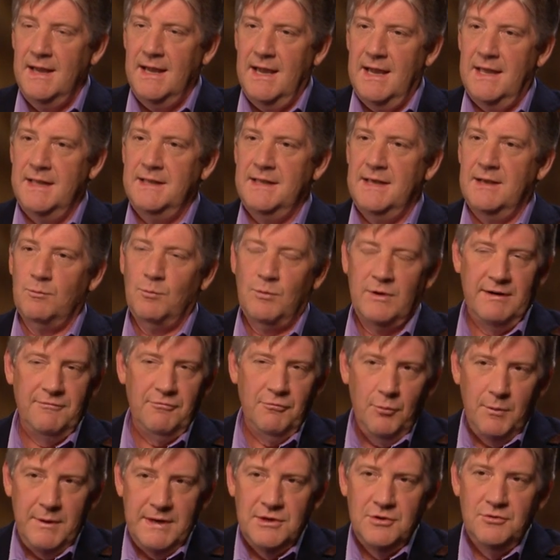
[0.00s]
And then
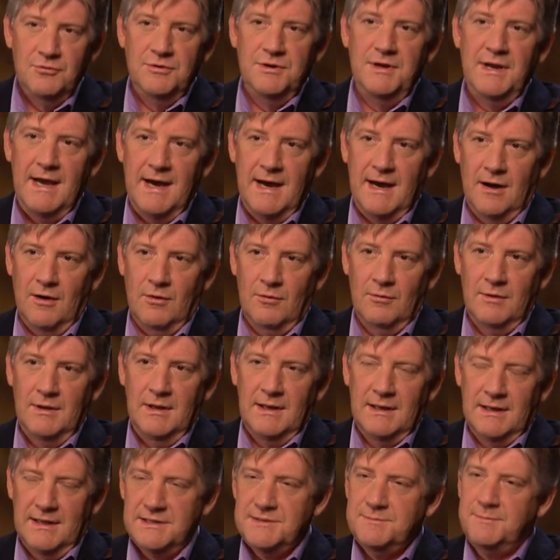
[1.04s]
whatever we do now,
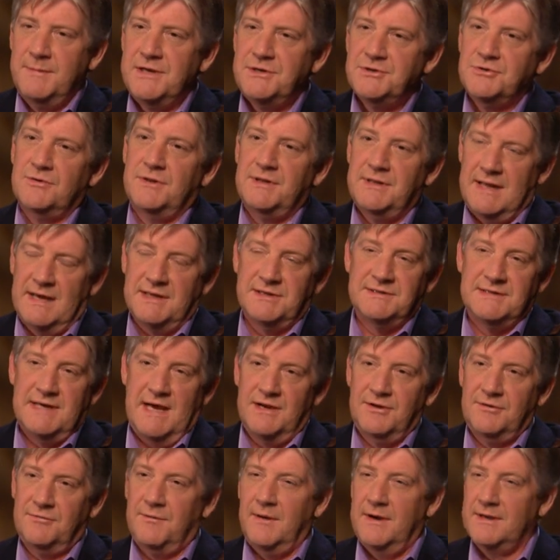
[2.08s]
let's make sure that
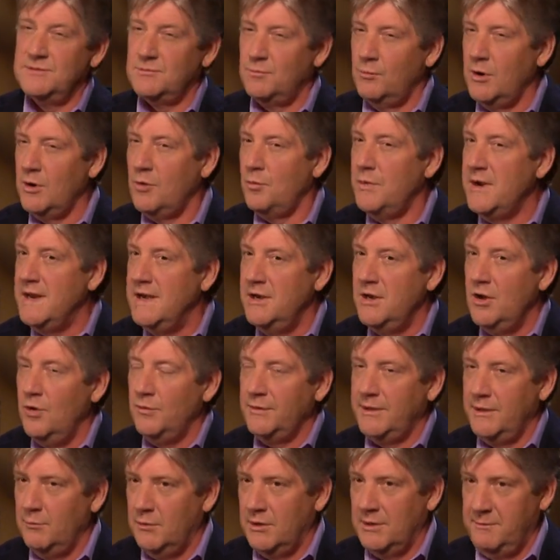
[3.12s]
satisfies where we know
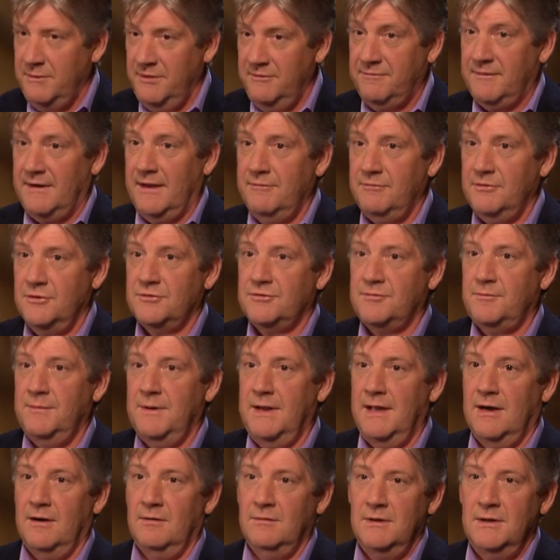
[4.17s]
they want to be 5 years from
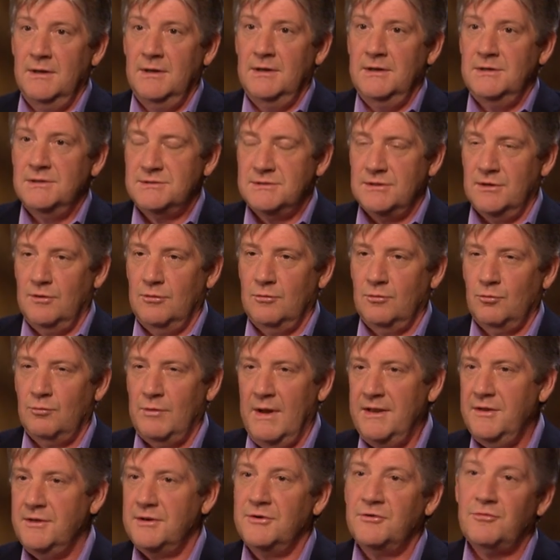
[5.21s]
now. So
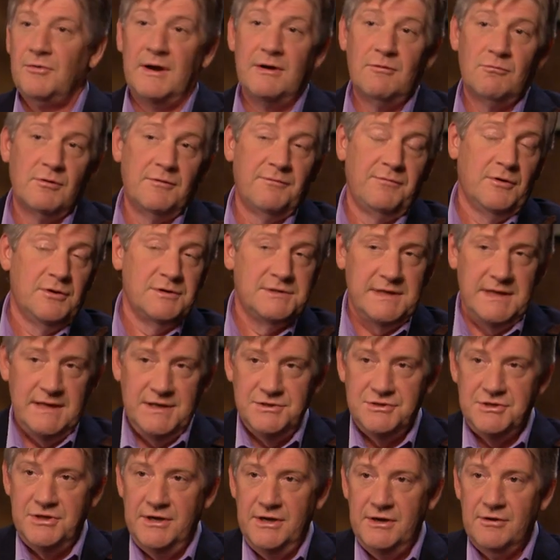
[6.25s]
rather than trying to reverse
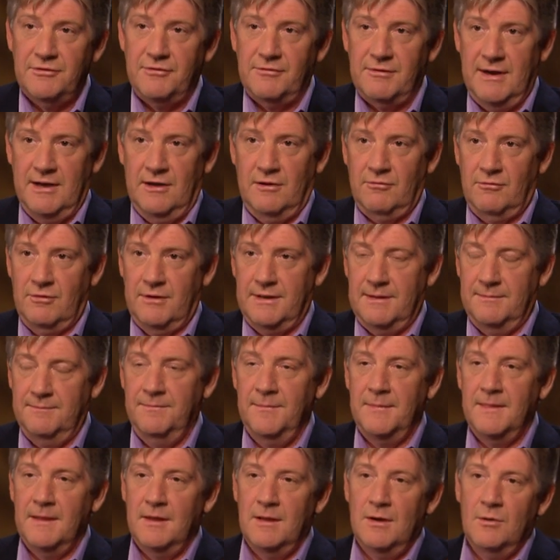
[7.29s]
engineer their algorithm,
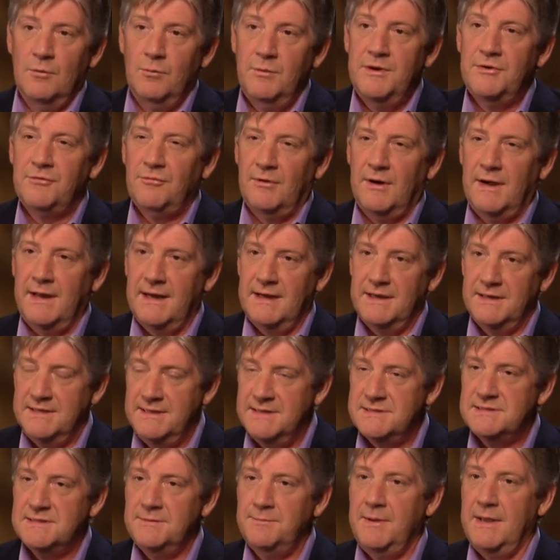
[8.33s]
we try and
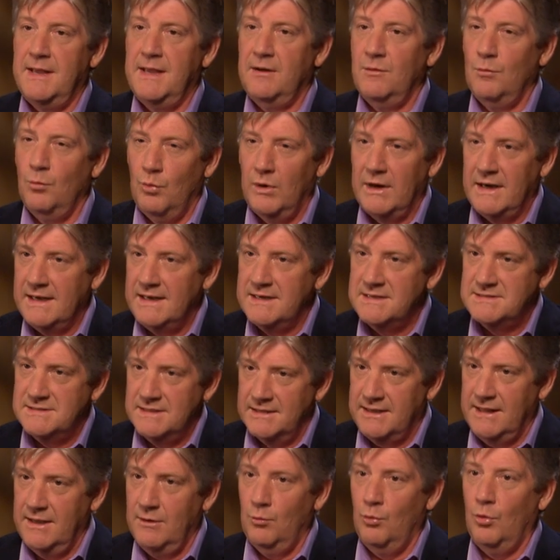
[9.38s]
anticipate what it is
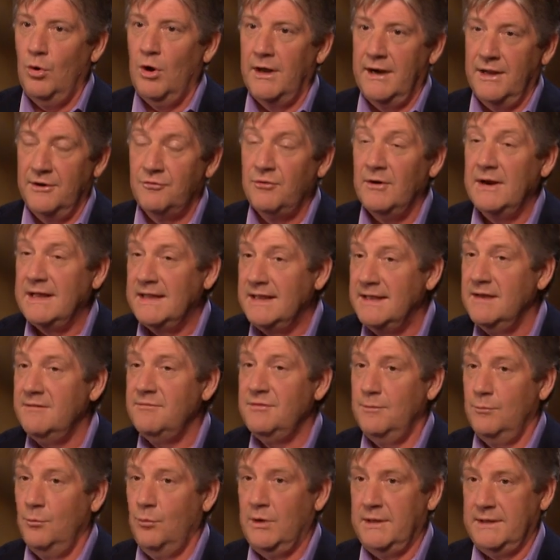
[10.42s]
that they want and try and give
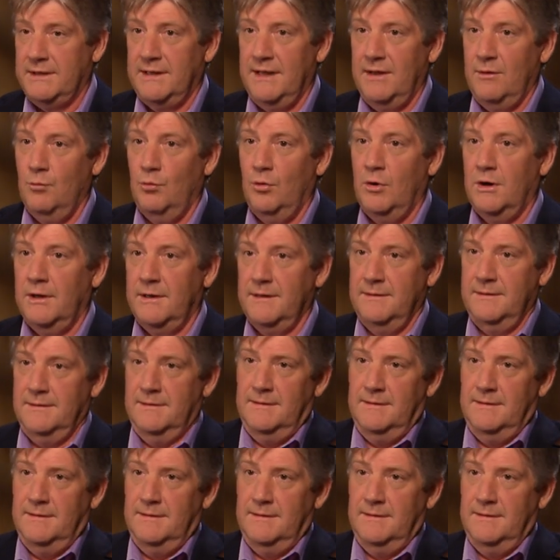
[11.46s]
them what they want.